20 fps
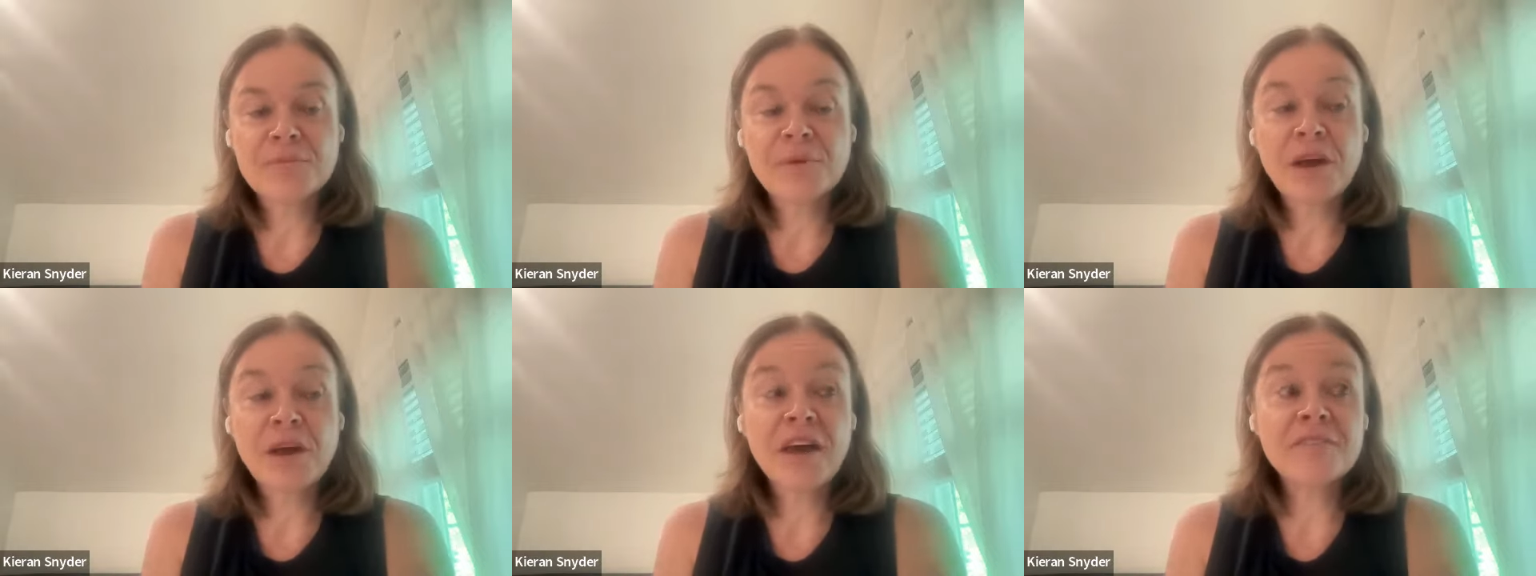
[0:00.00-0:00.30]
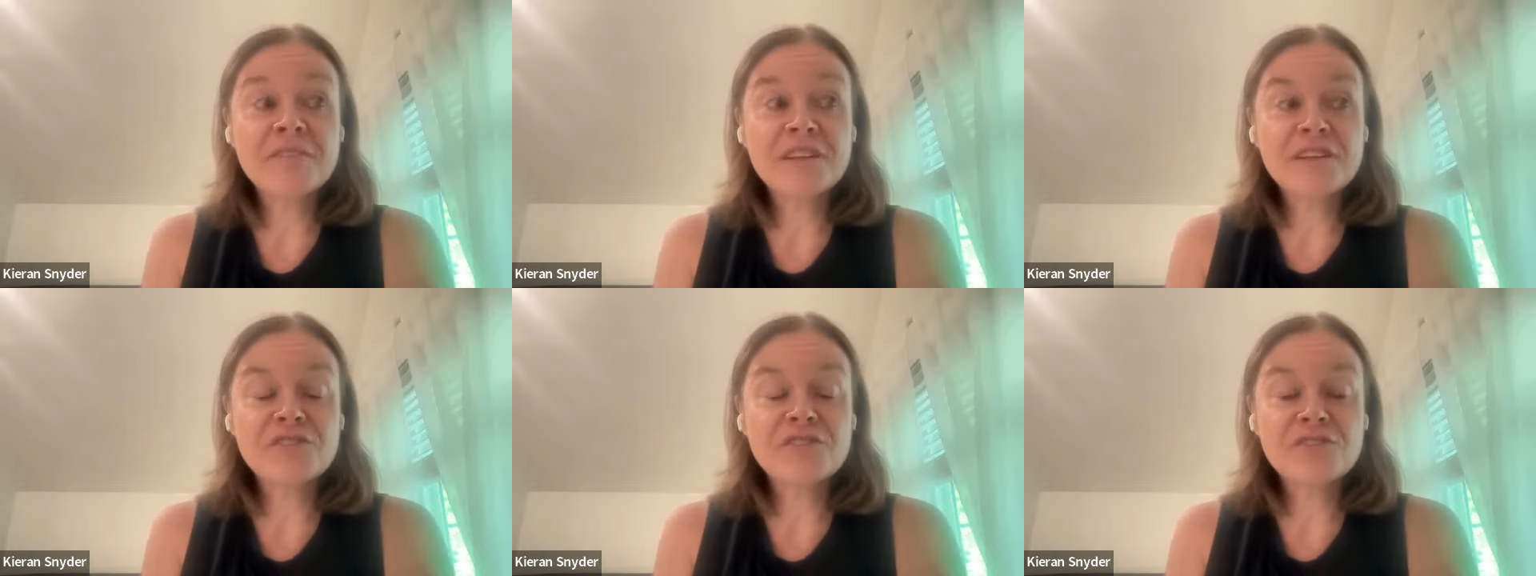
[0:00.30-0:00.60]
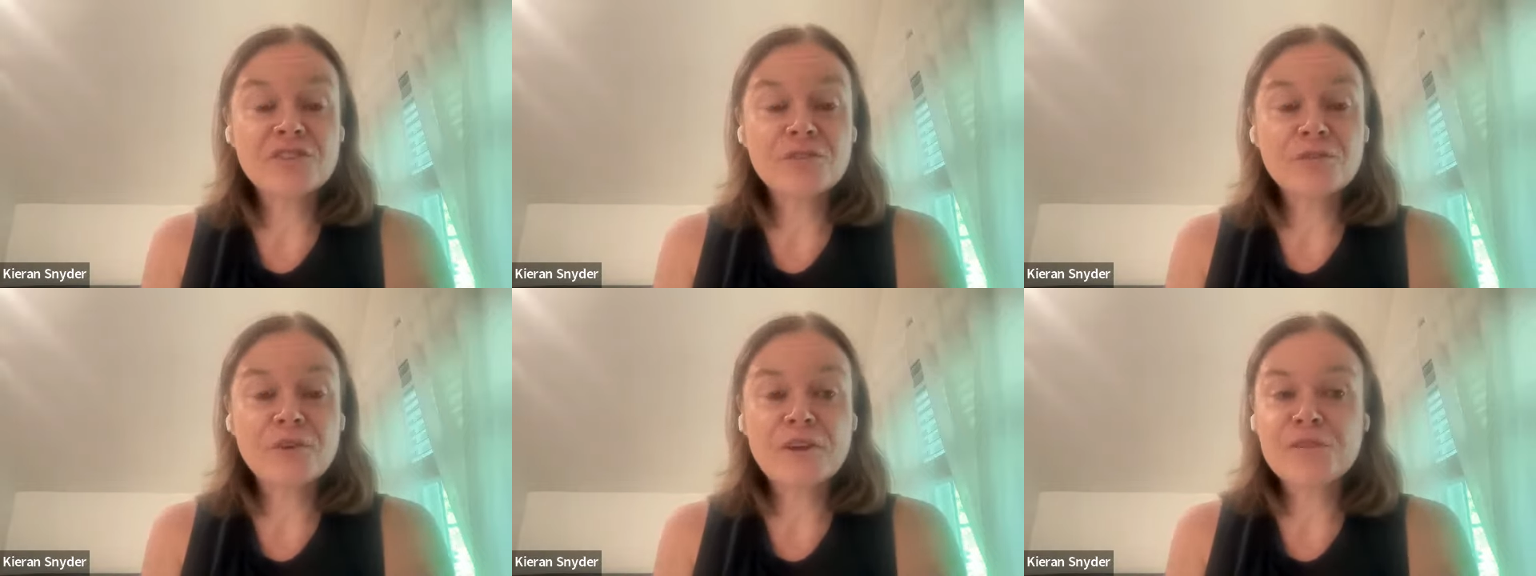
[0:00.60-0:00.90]
um, heavy
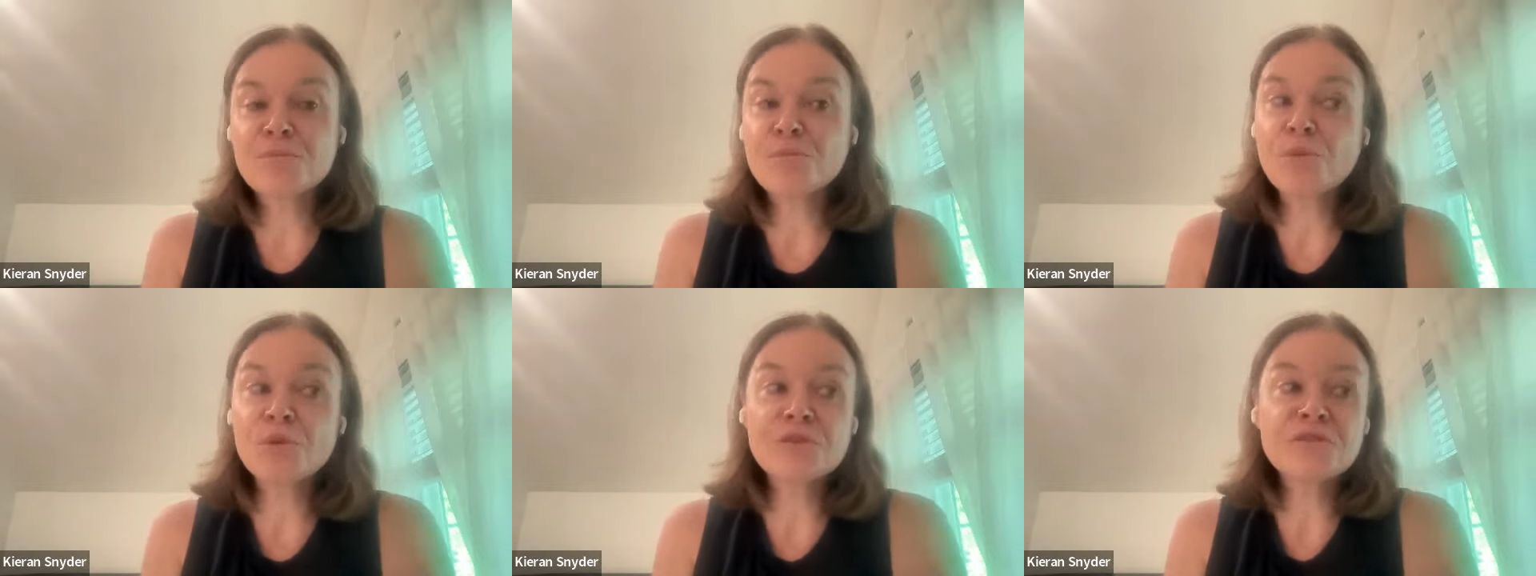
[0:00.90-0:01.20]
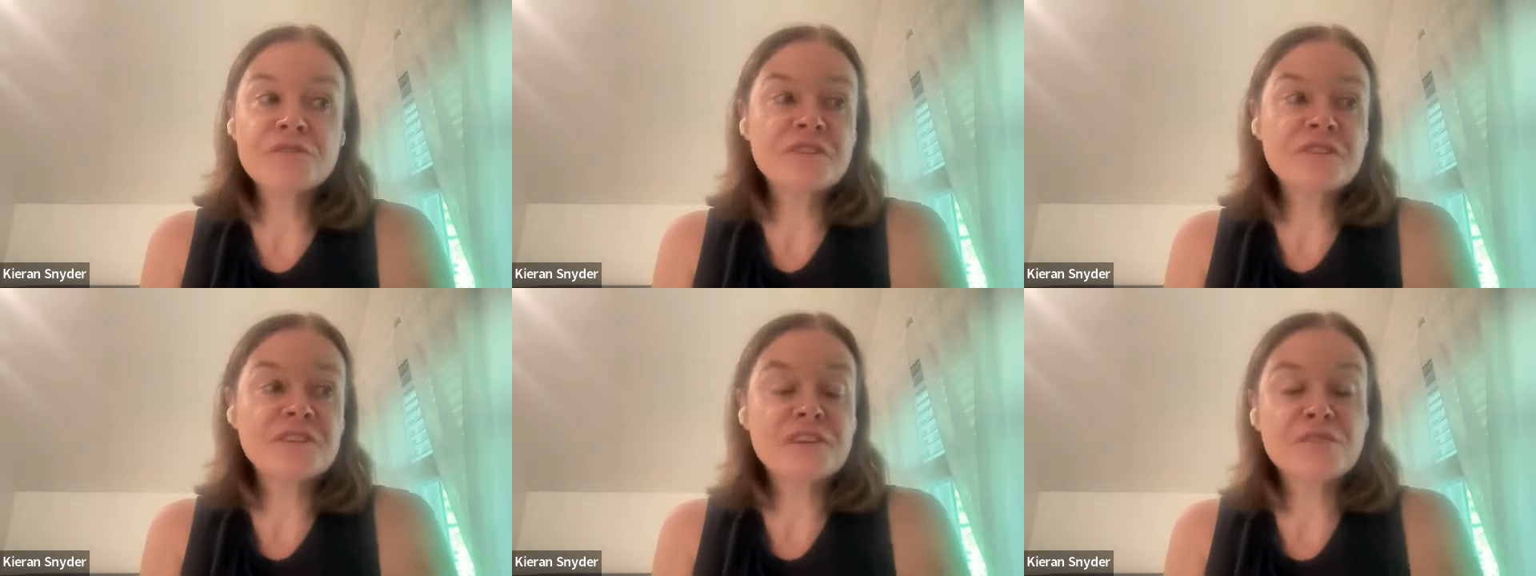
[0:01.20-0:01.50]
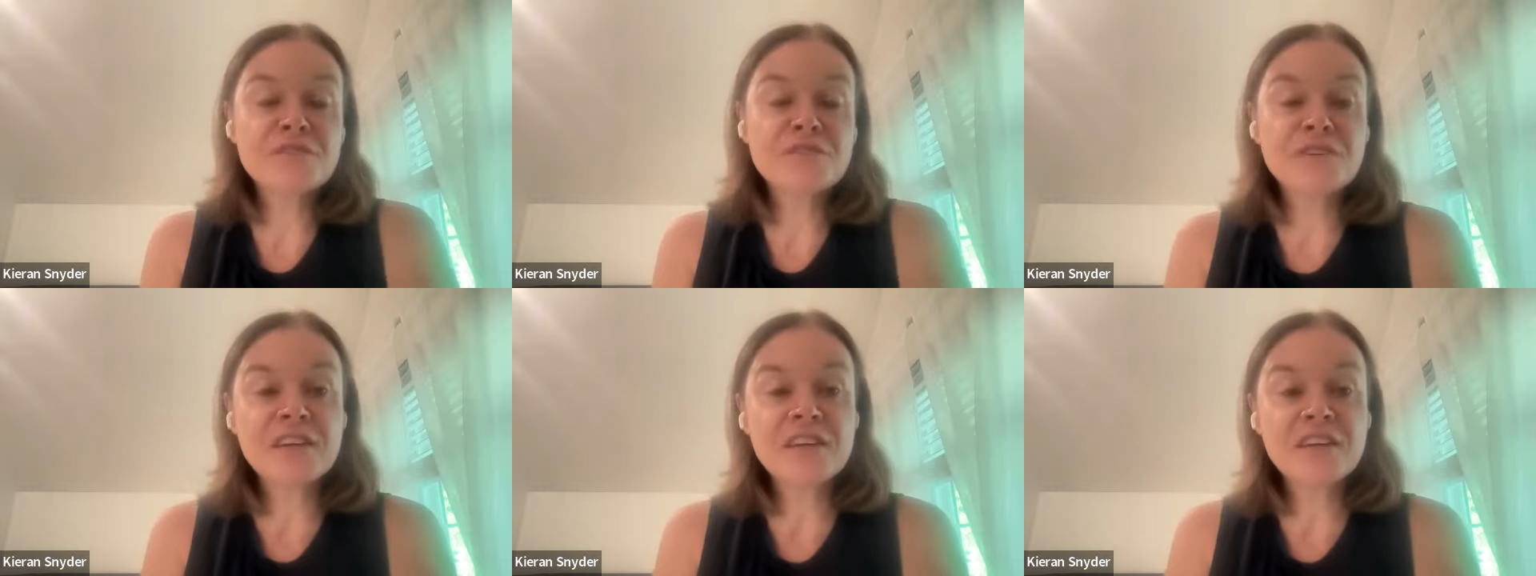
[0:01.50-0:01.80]
to you. And the more
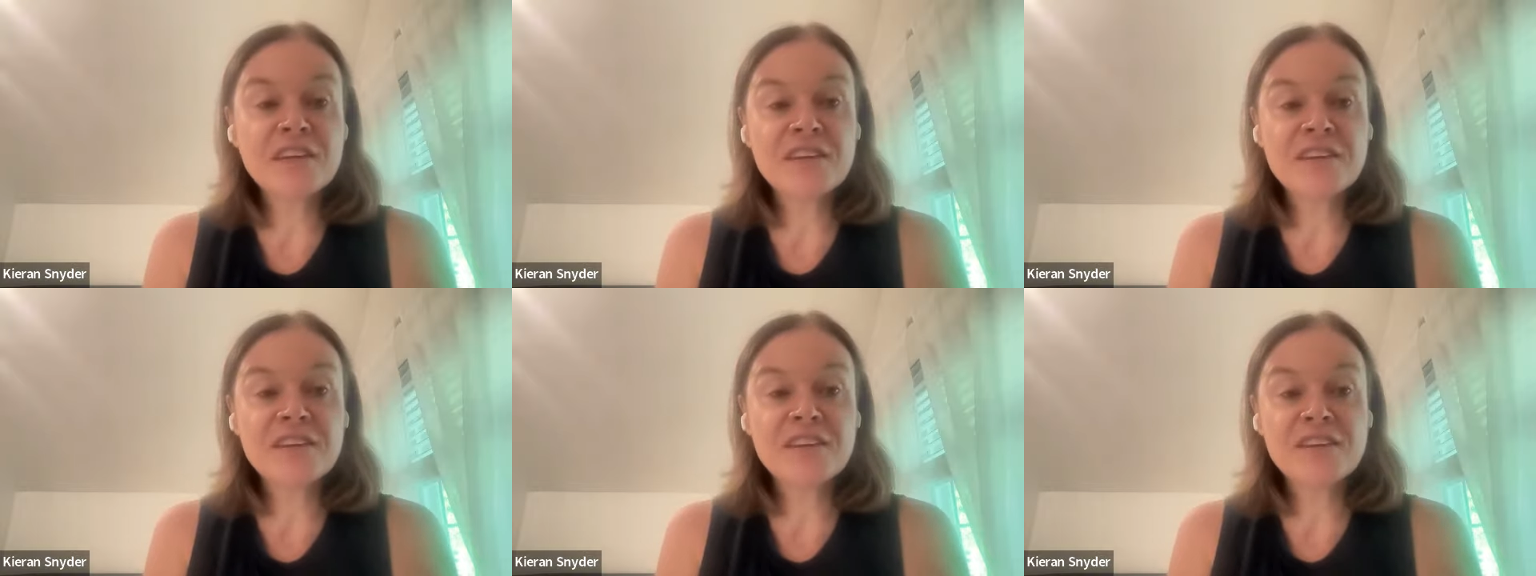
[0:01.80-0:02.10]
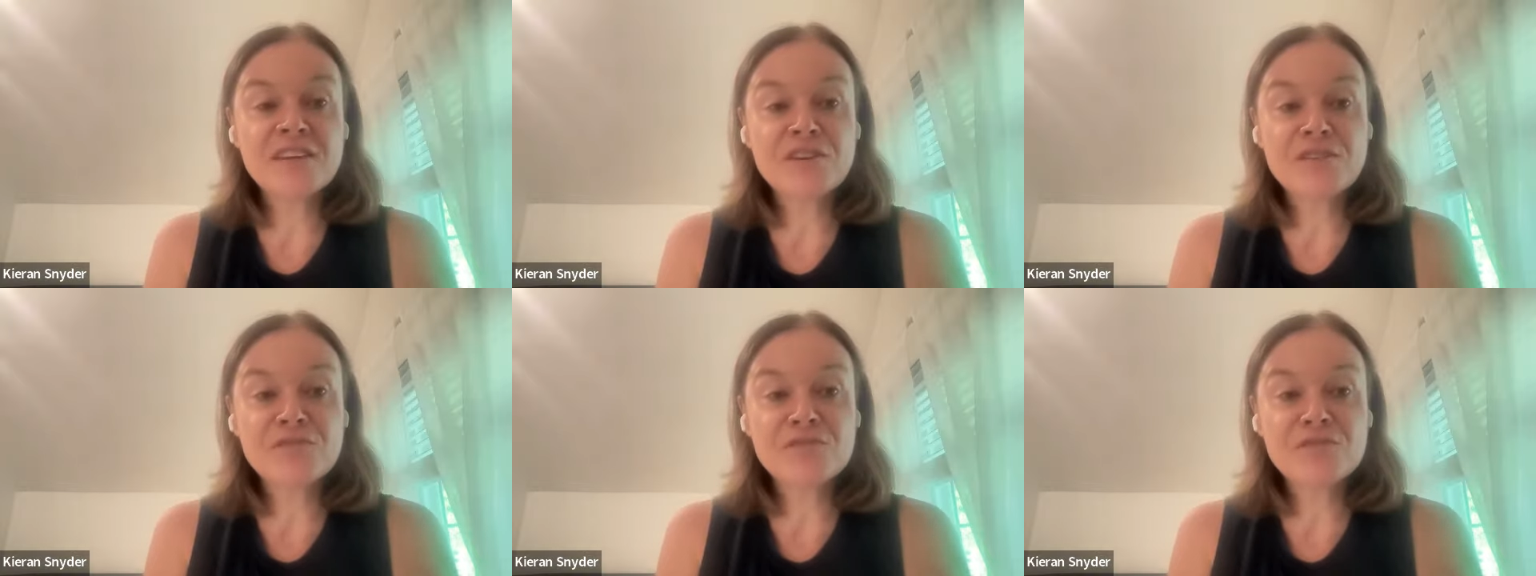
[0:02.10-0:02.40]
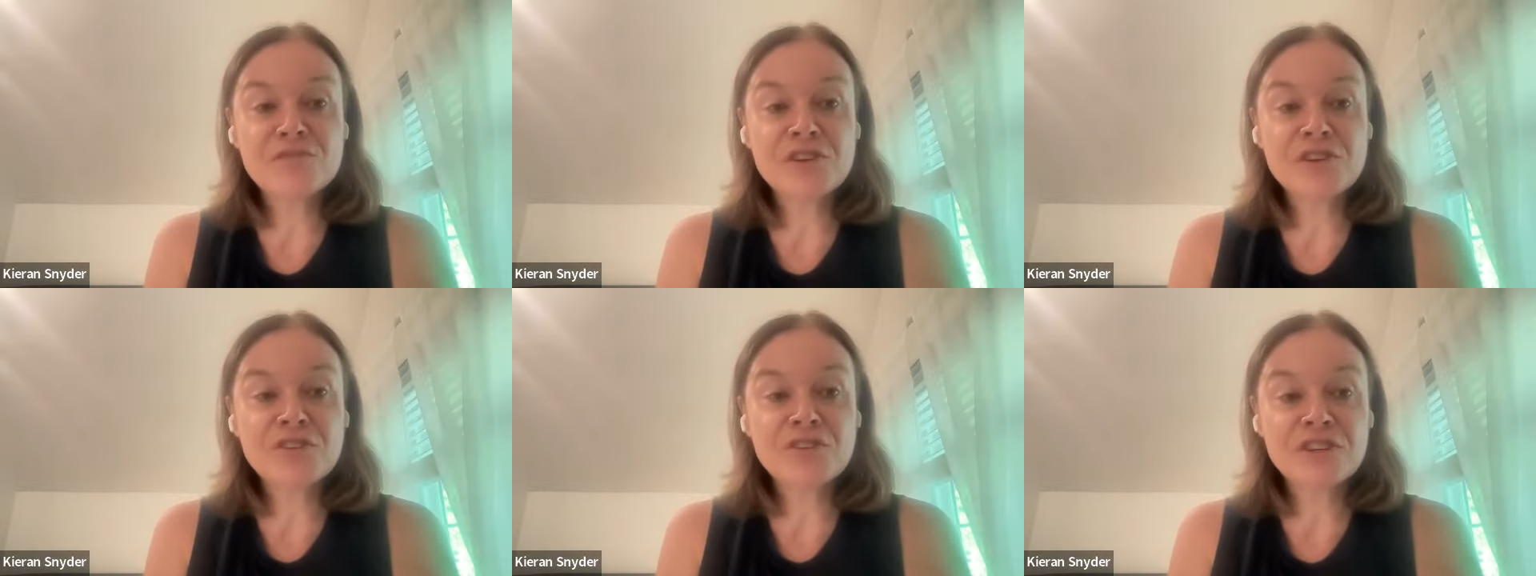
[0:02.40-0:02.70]
significant the
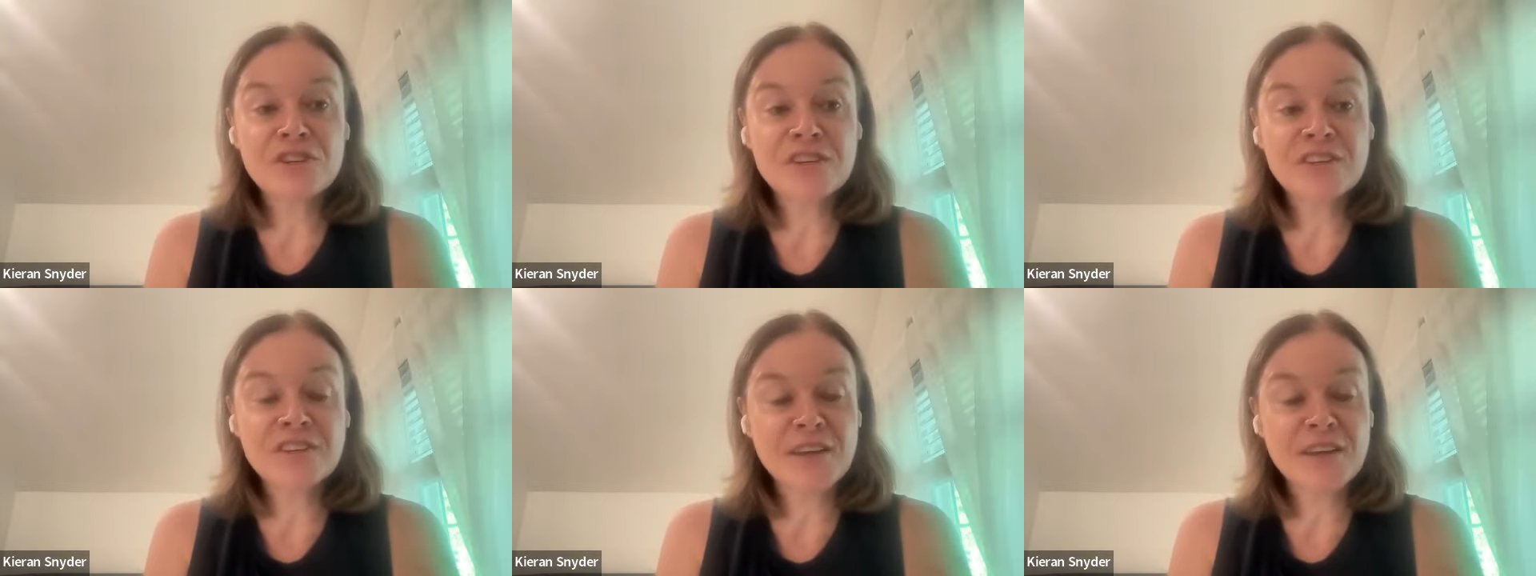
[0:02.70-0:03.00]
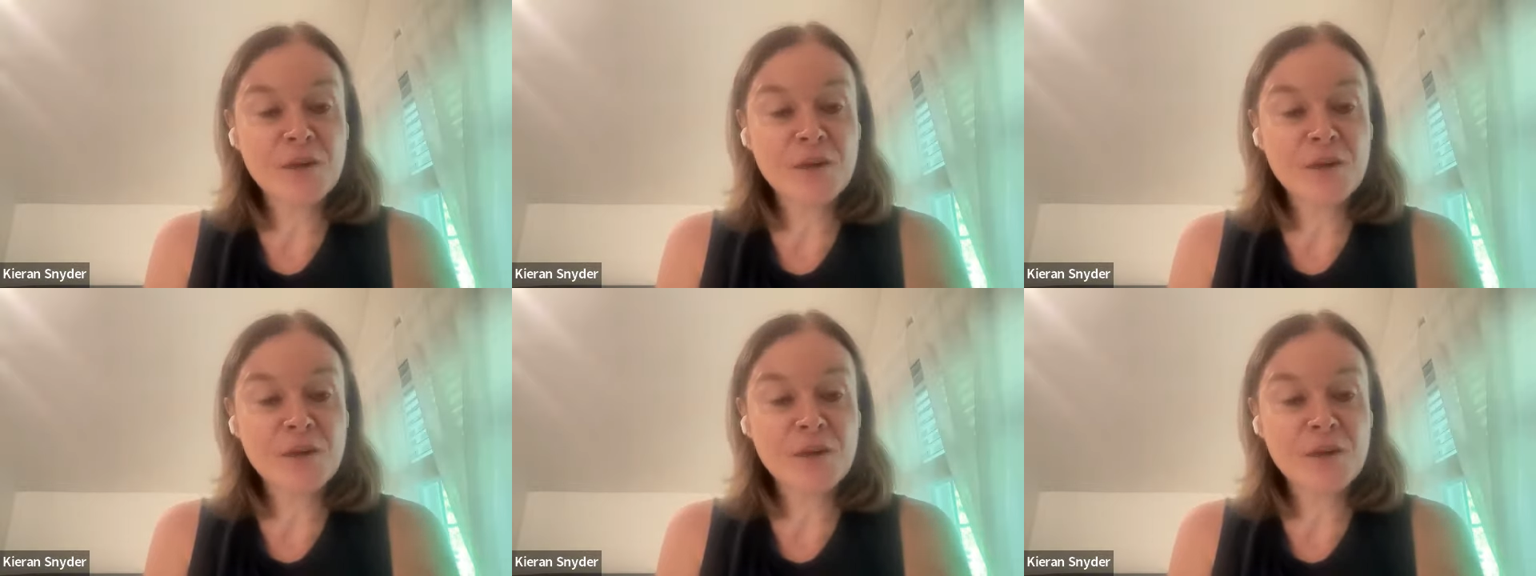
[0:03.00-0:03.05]
conversation,